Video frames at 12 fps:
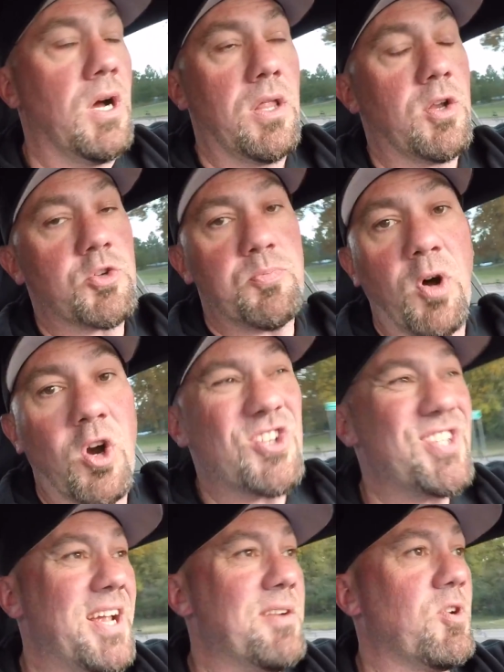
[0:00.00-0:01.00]
There's
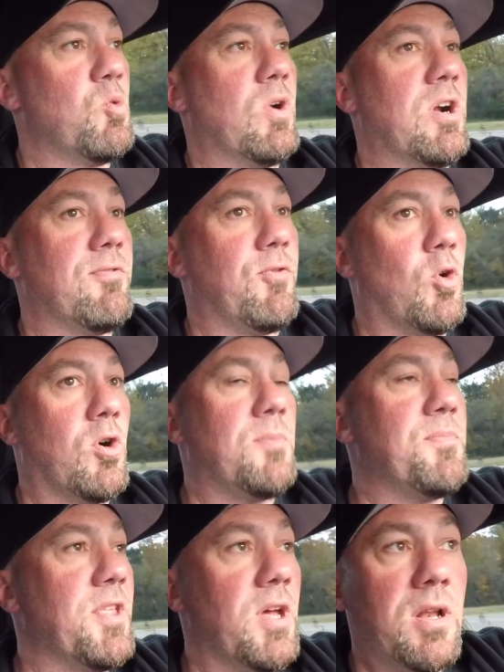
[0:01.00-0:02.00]
parts everywhere for
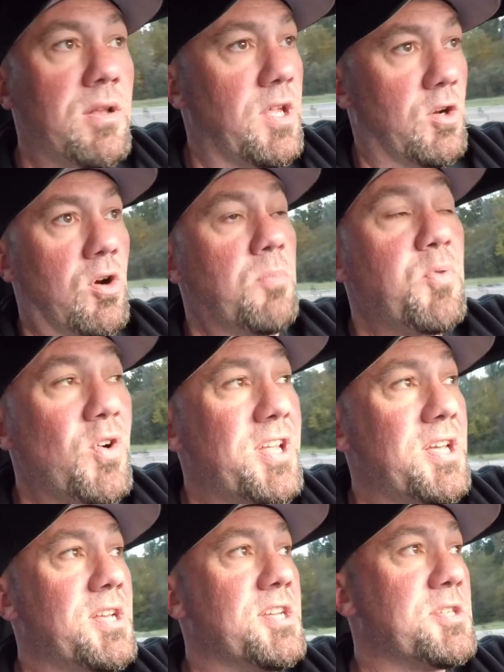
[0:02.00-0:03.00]
them that are
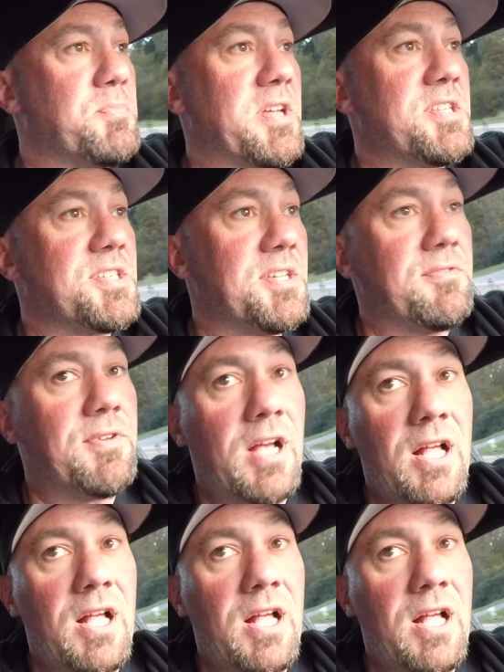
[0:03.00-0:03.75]
pretty inexpensive,